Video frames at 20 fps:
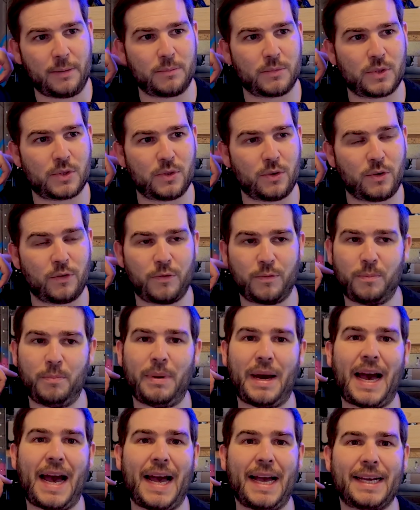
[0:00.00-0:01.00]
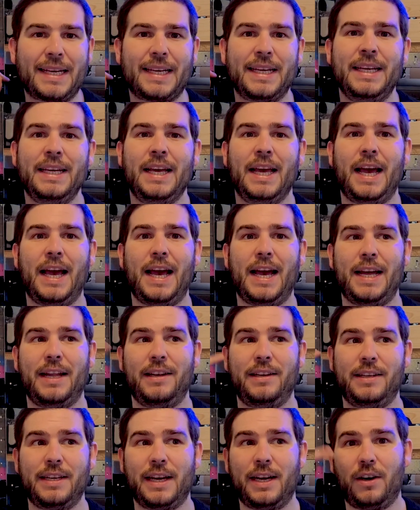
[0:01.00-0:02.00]
sort of back,
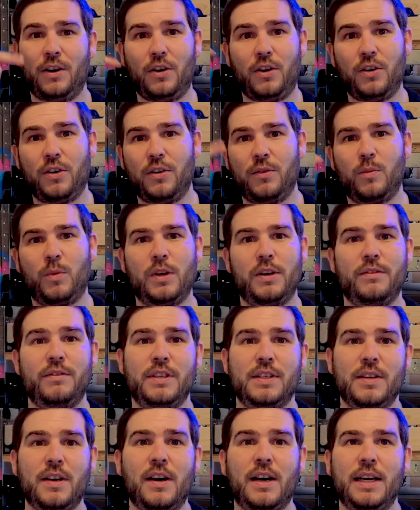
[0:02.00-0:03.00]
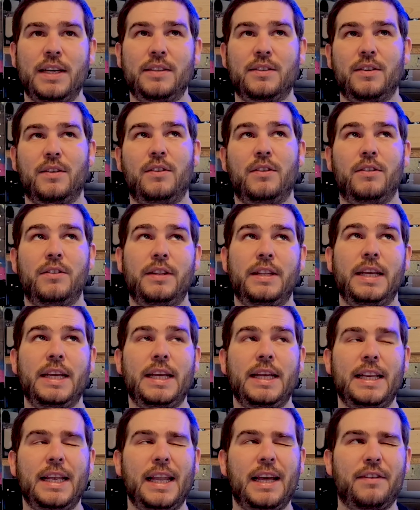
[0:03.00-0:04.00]
and on one of his eyes, on
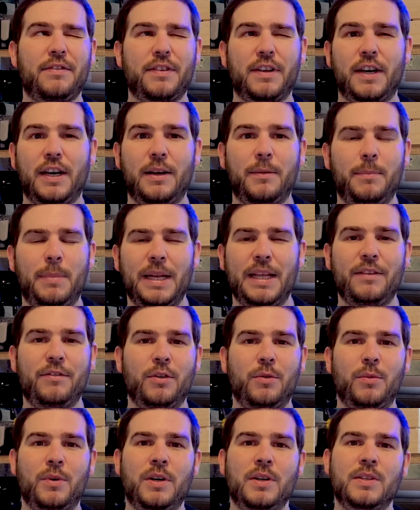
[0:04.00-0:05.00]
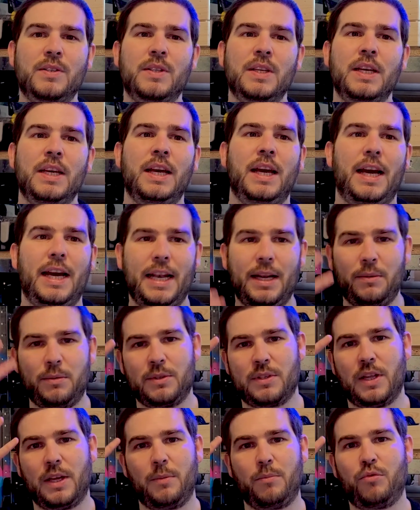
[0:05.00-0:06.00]
the left eye I believe it was, and it
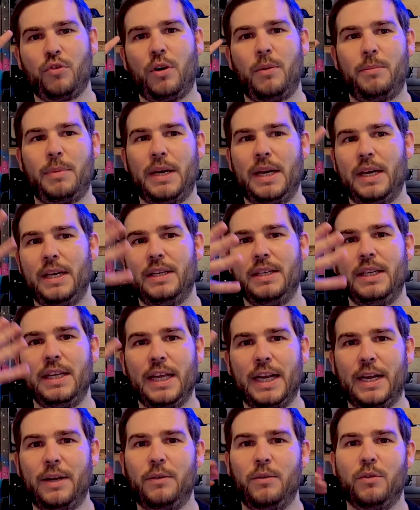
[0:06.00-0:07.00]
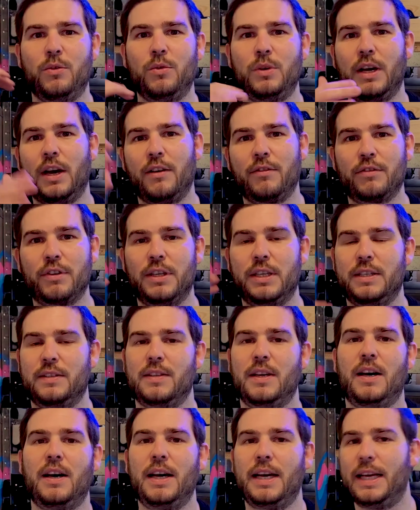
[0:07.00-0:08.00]
was like proper, you know, all covering
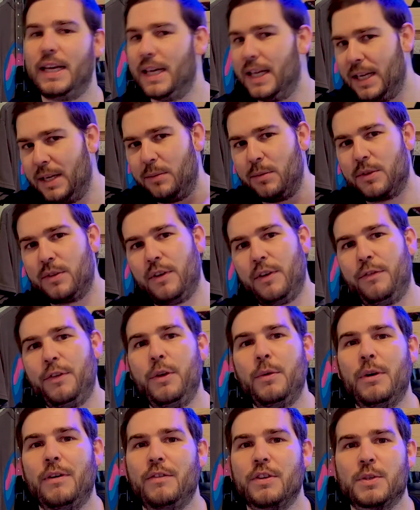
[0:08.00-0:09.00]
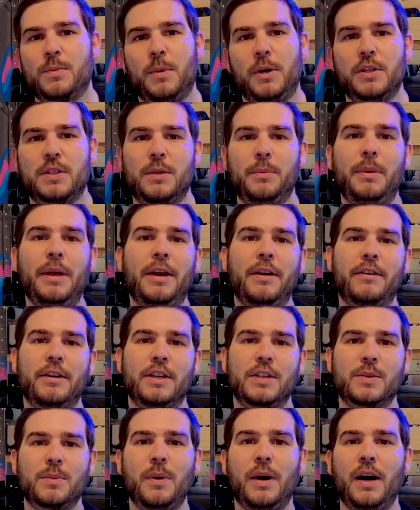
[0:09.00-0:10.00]
his eye, and there was a few other spots appearing
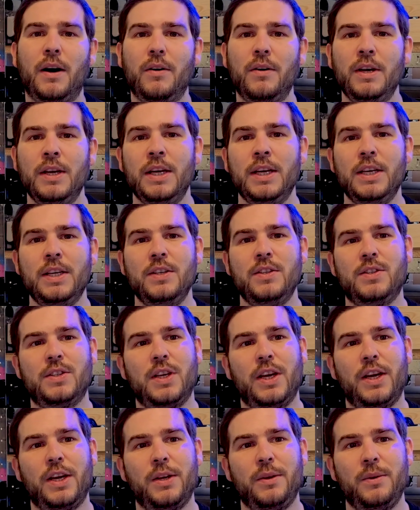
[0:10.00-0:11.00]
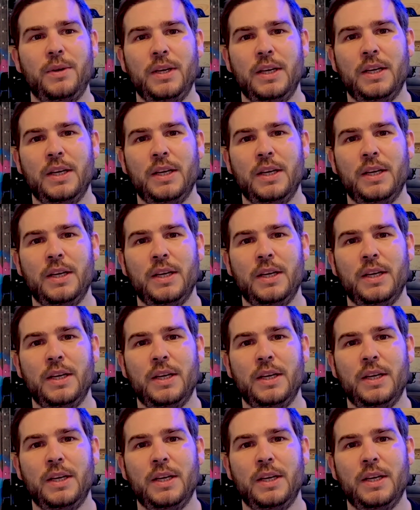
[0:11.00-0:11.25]
as well. So